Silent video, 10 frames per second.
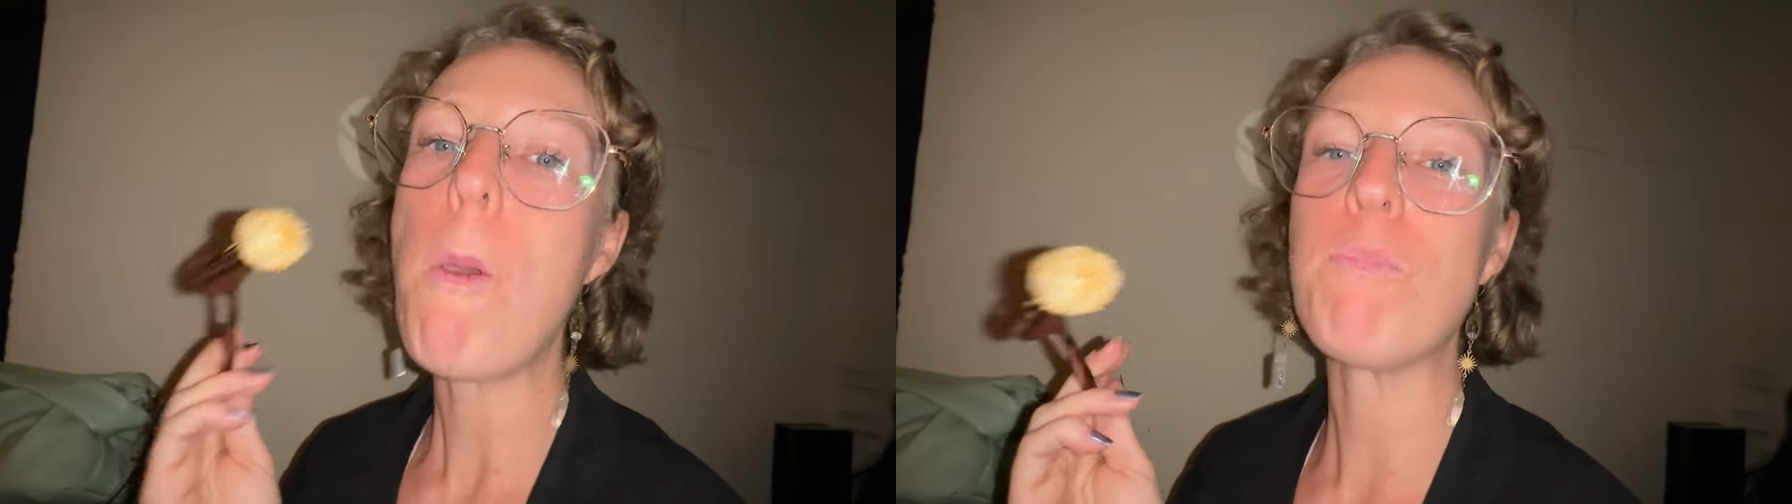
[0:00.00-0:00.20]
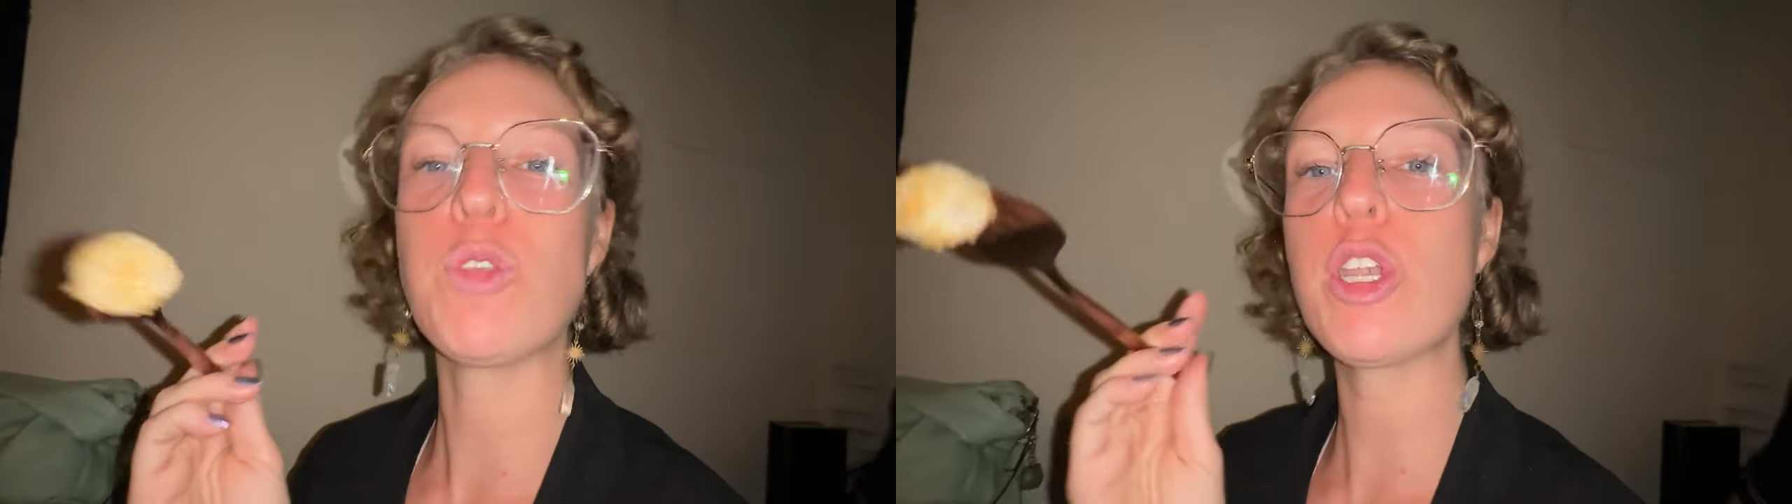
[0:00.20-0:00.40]

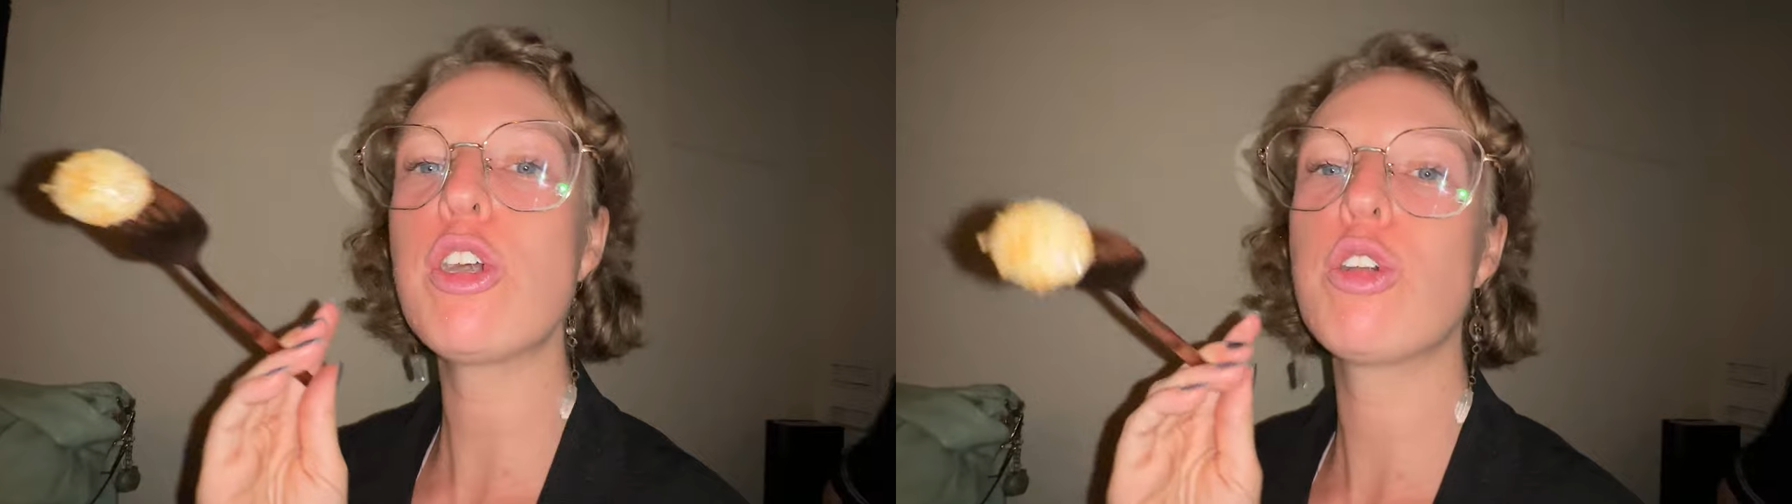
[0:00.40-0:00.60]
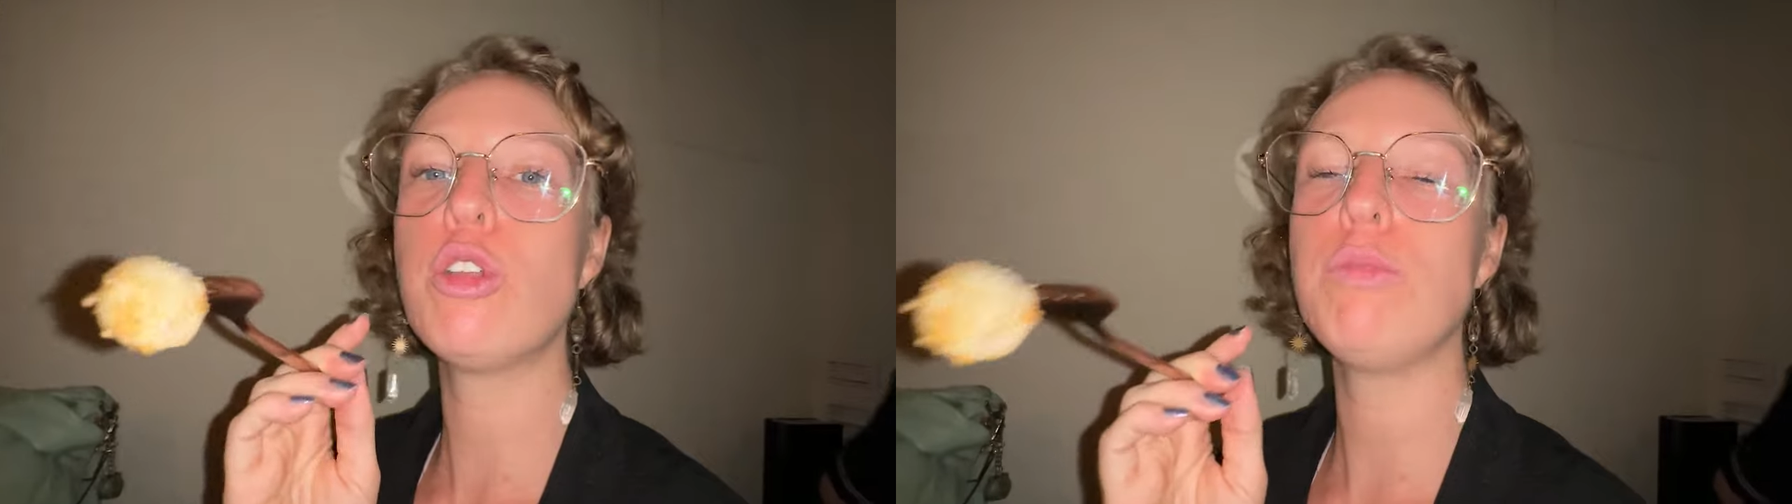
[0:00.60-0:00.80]

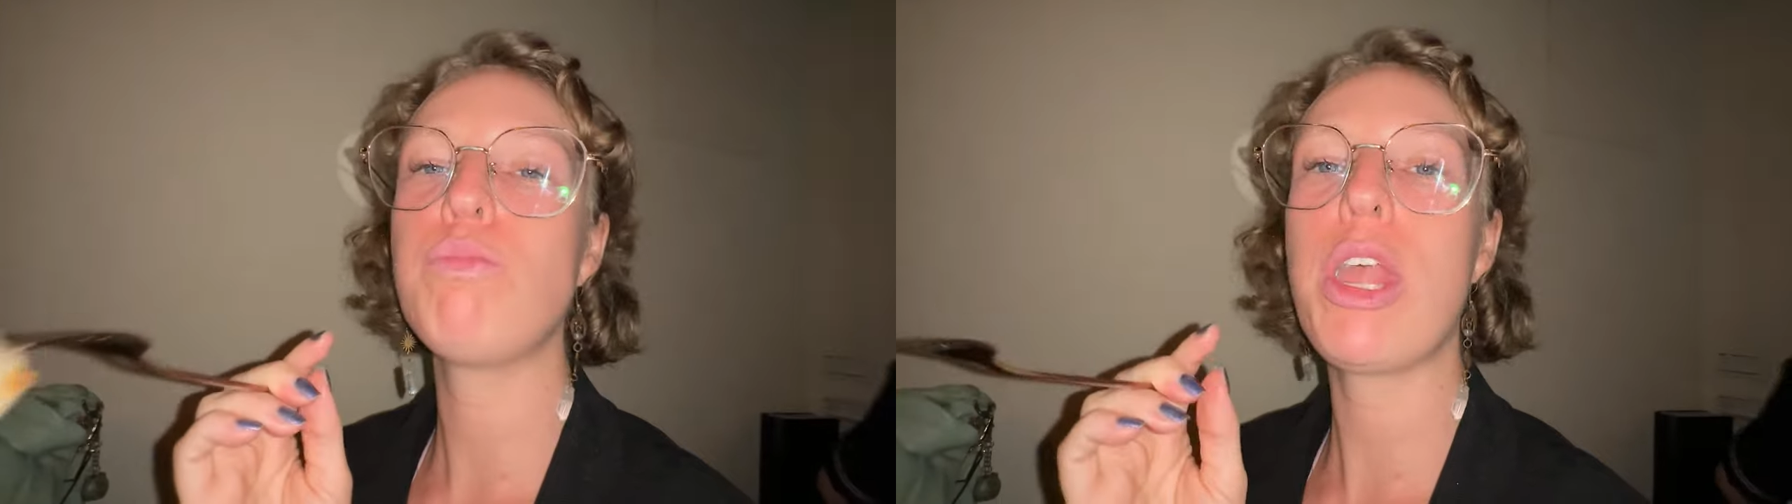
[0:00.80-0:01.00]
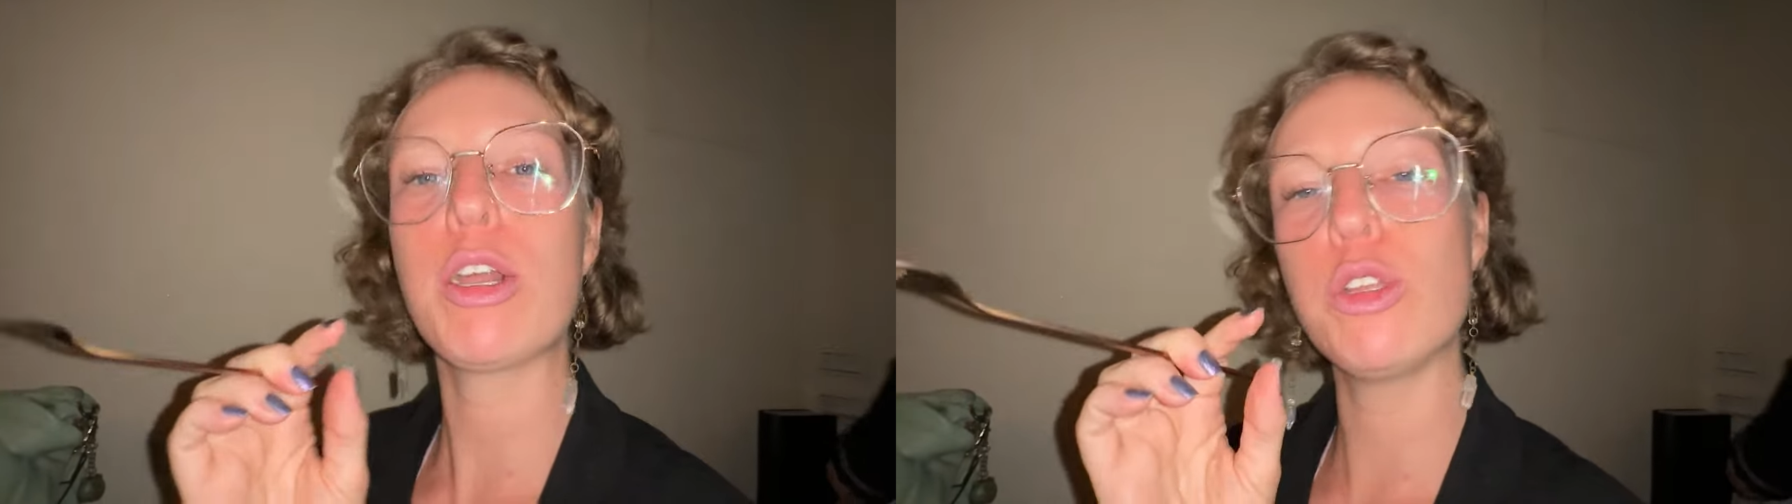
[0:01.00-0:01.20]

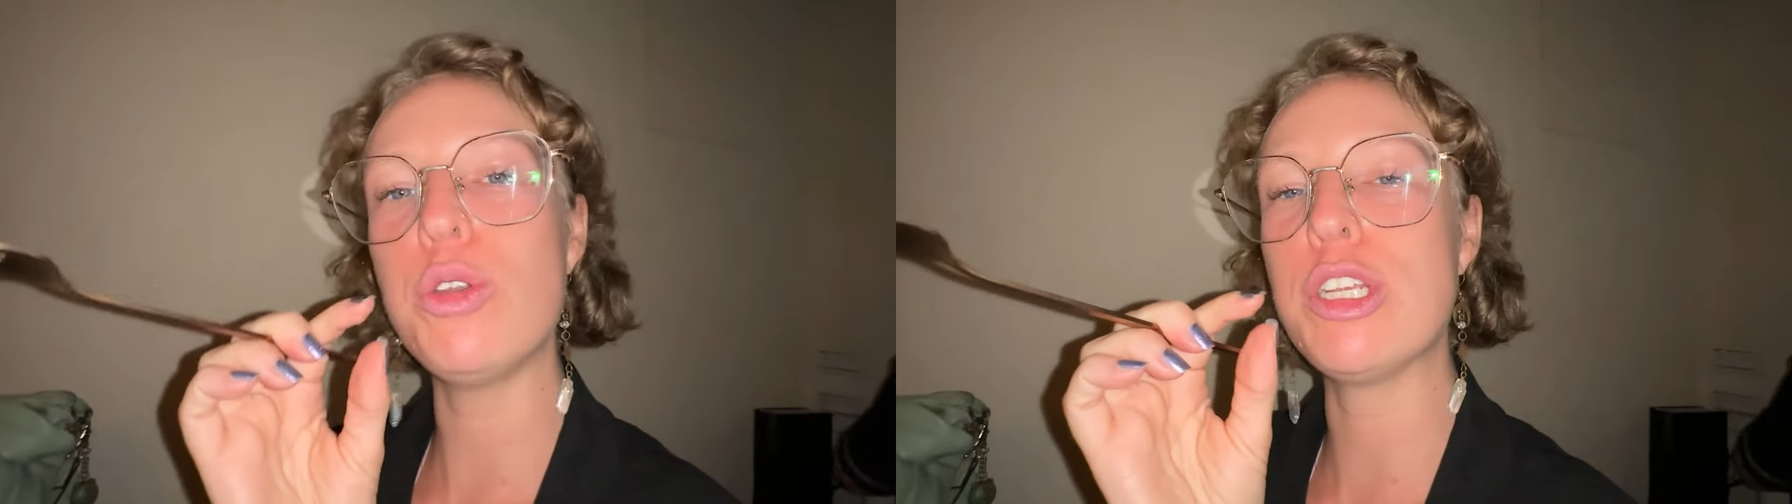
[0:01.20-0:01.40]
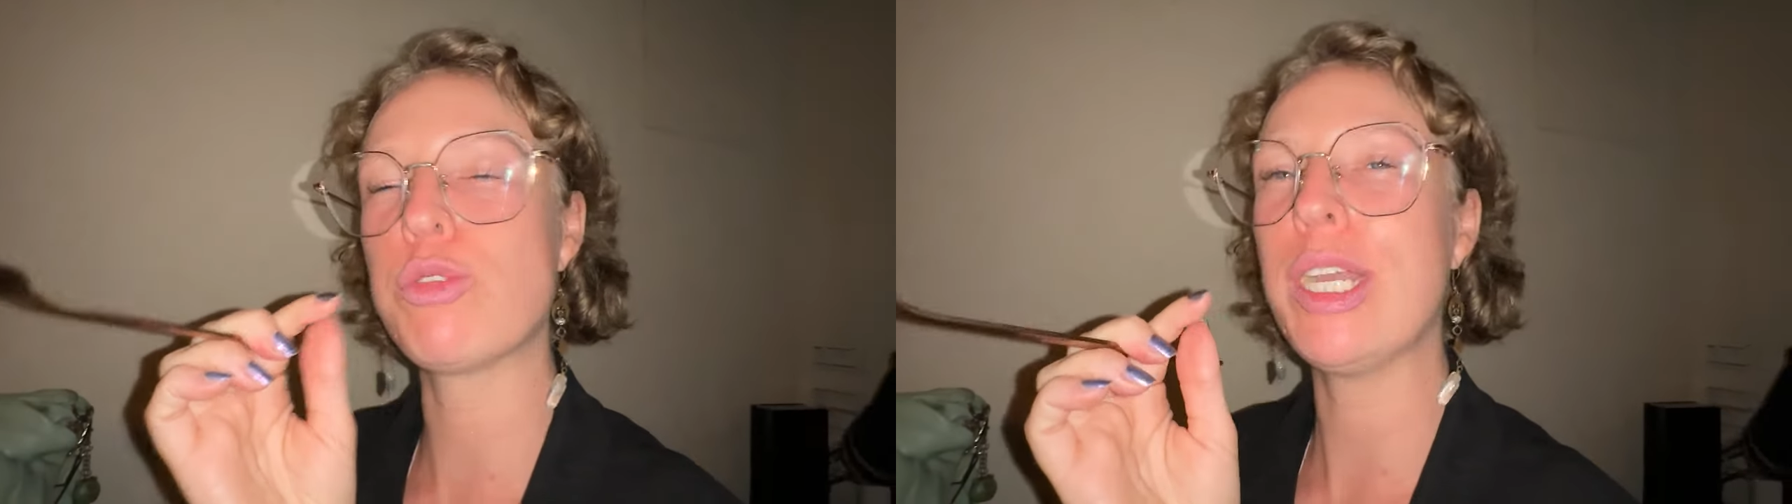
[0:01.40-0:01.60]
It's like a
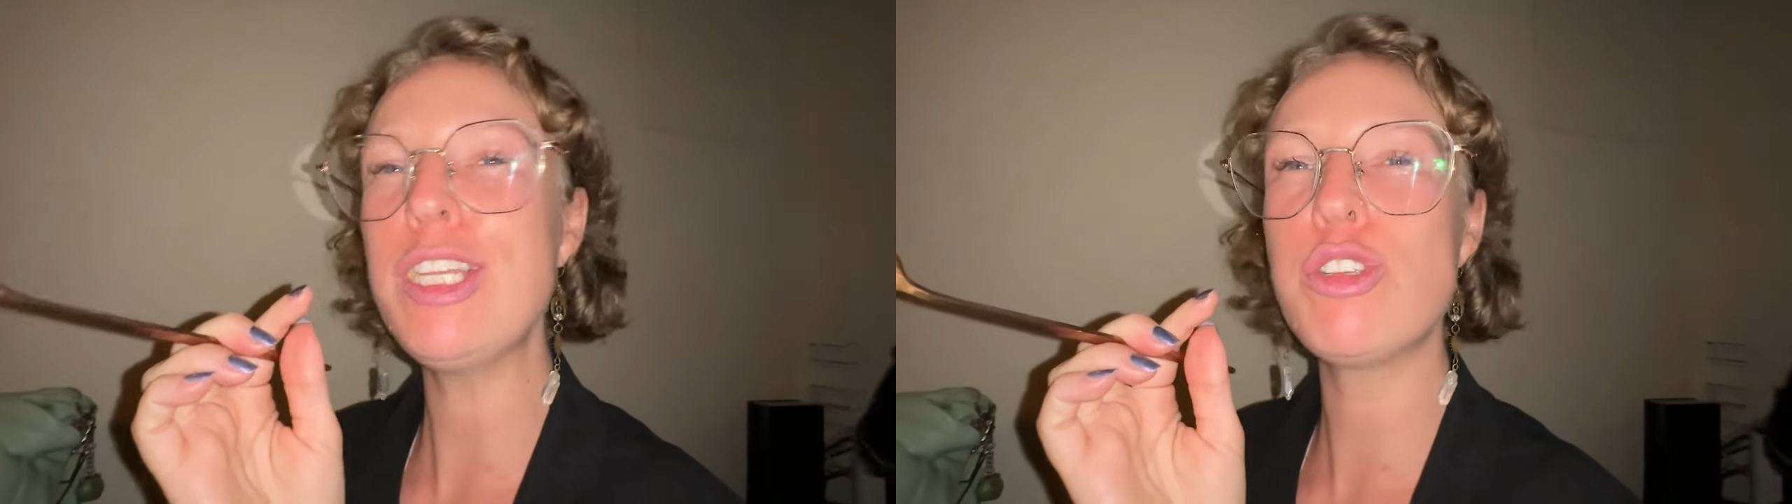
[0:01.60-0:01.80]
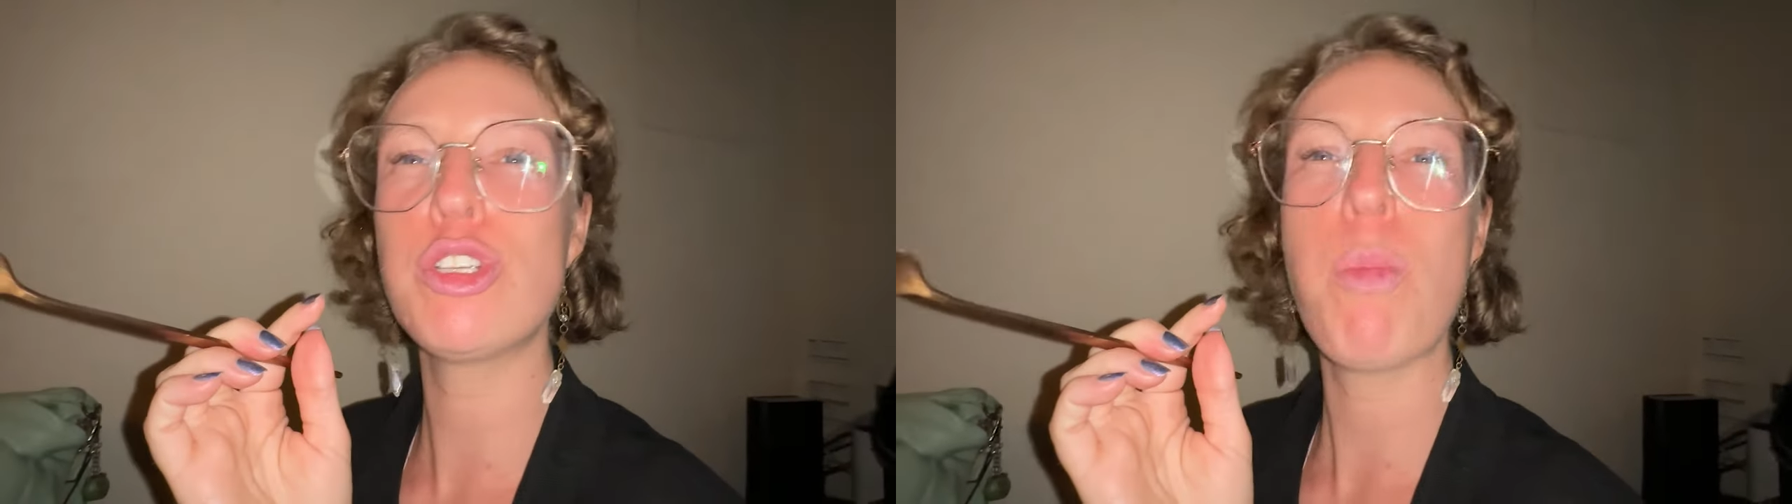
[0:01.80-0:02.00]
glutinous
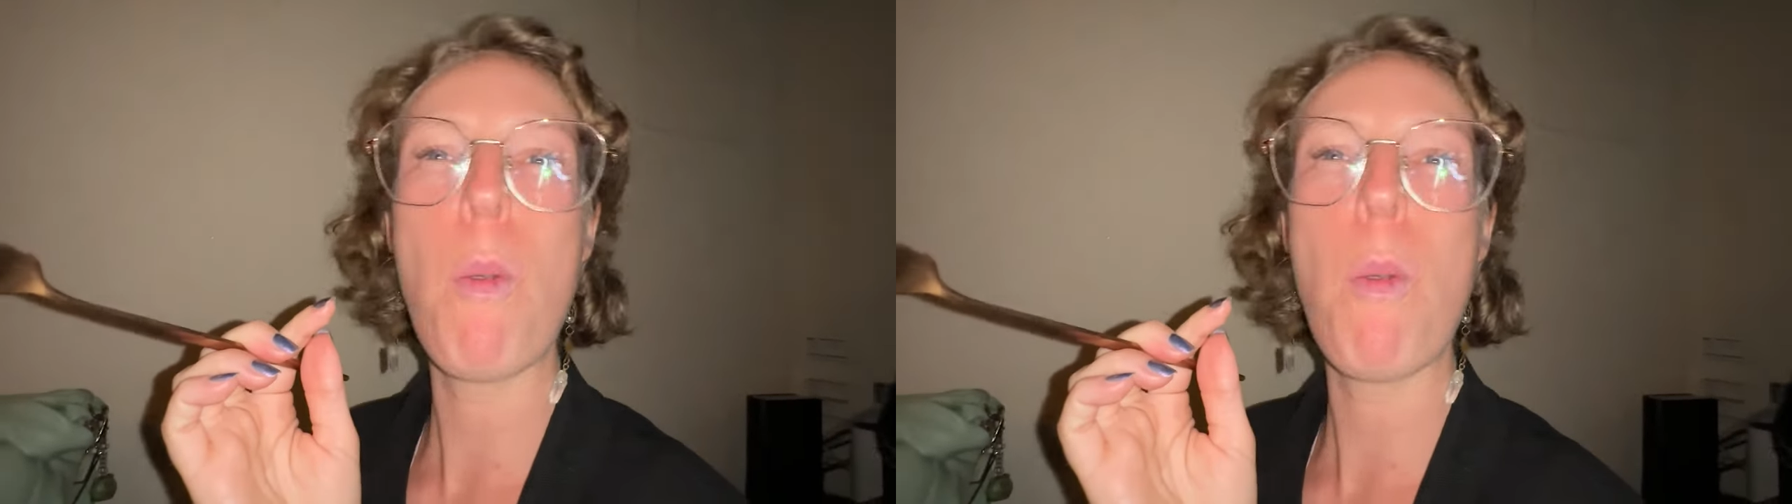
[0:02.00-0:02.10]
rice?